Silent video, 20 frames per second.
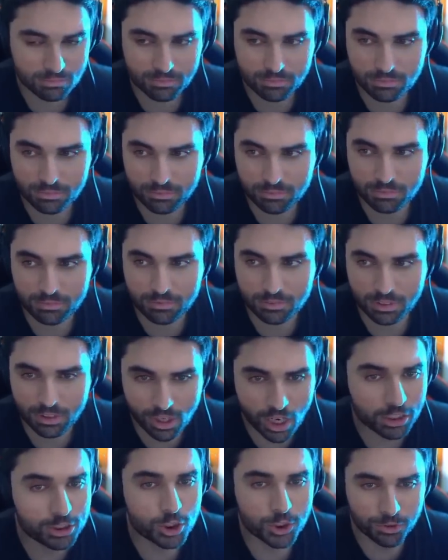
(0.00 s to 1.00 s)
true. Maybe
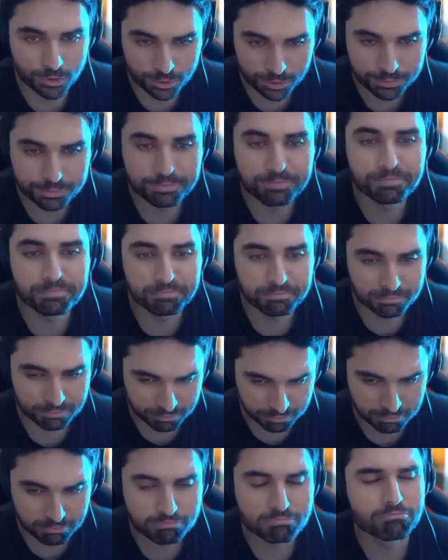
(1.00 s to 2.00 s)
there's not some true. people that are growing
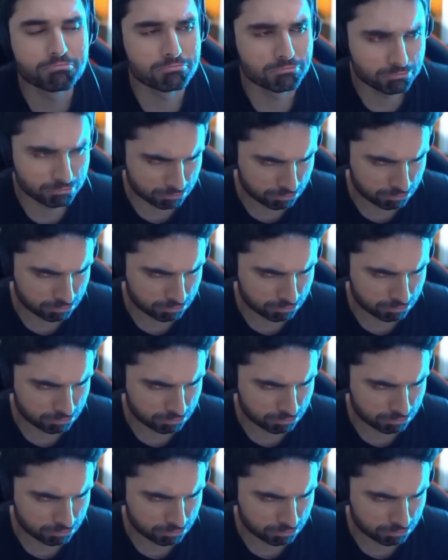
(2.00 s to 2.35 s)
off of it for